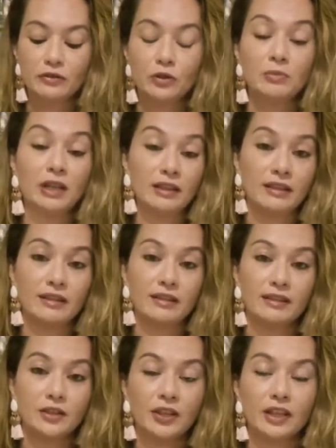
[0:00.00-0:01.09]
your month,
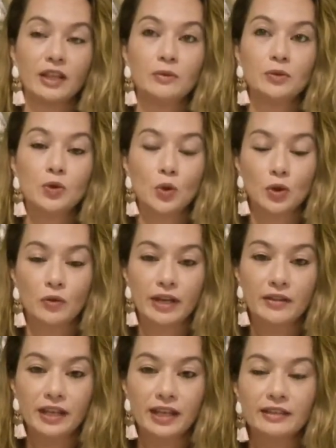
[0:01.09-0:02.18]
okay? And we'll talk
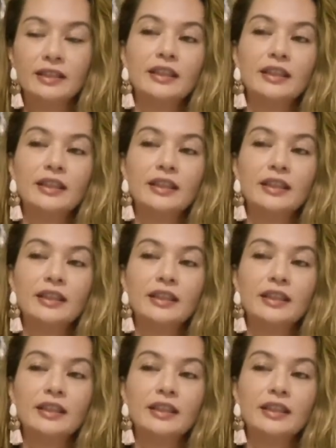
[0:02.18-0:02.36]
around that.